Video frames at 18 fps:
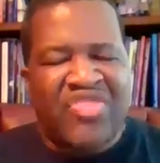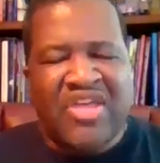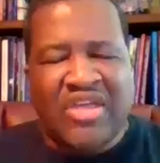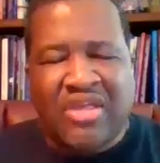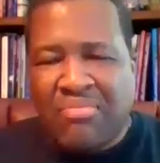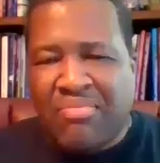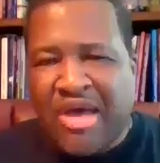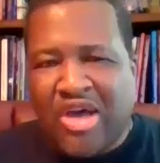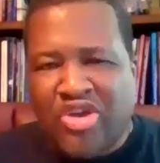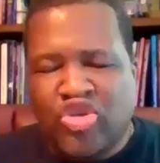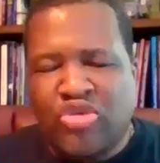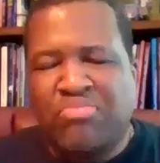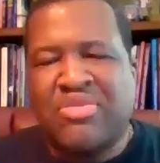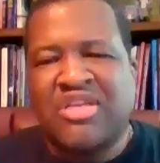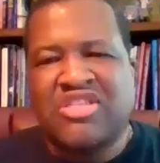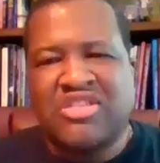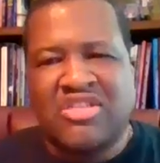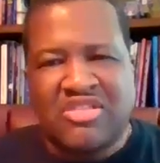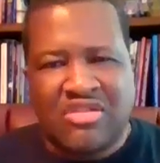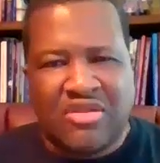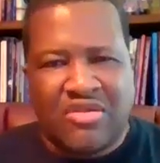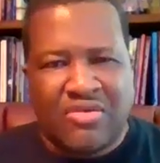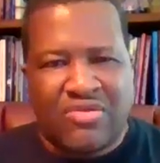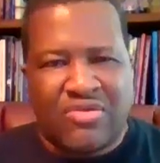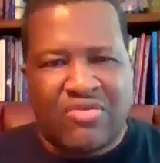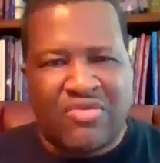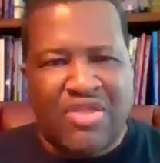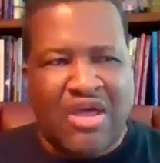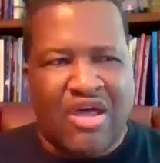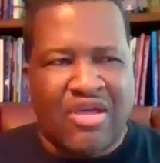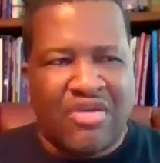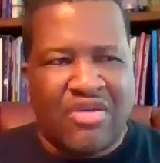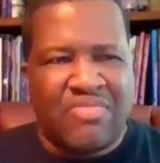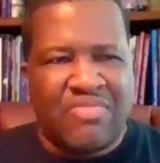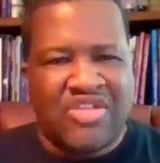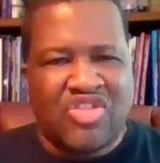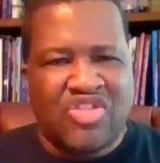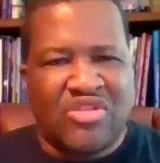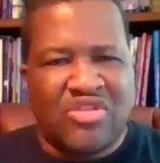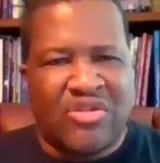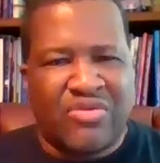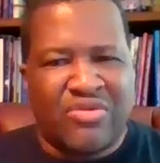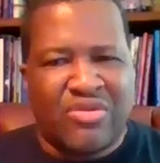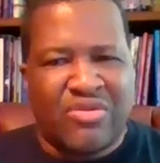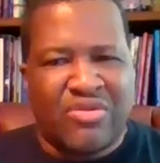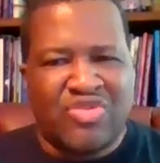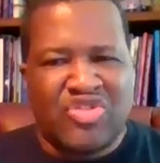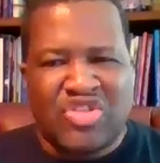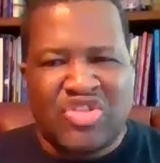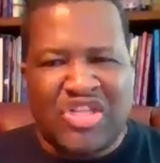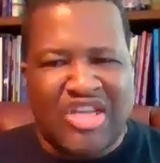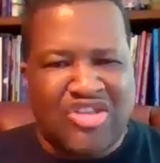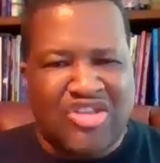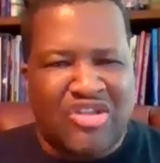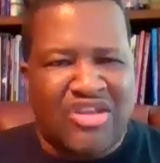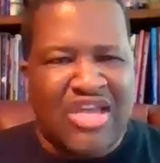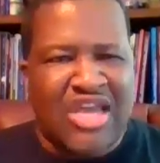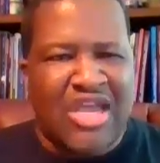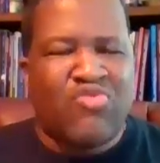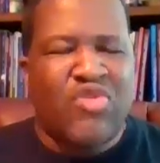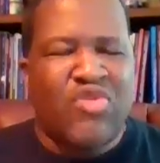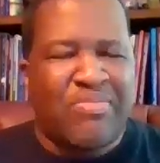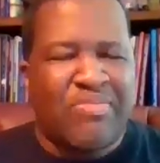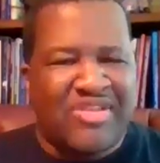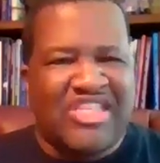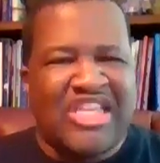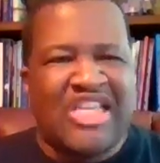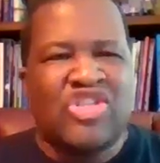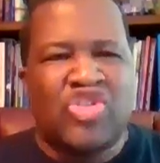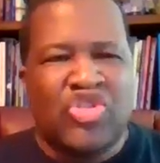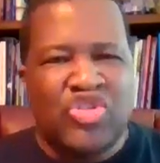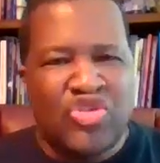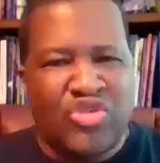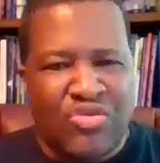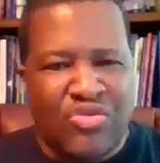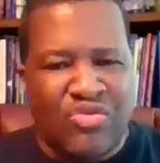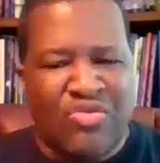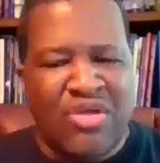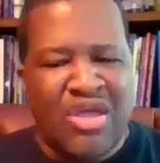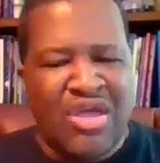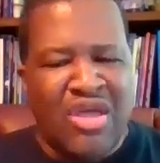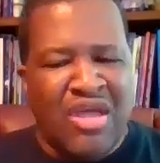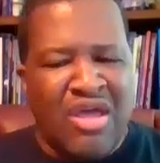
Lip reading: Think about your business logo. Business logo, just like your name, represents you.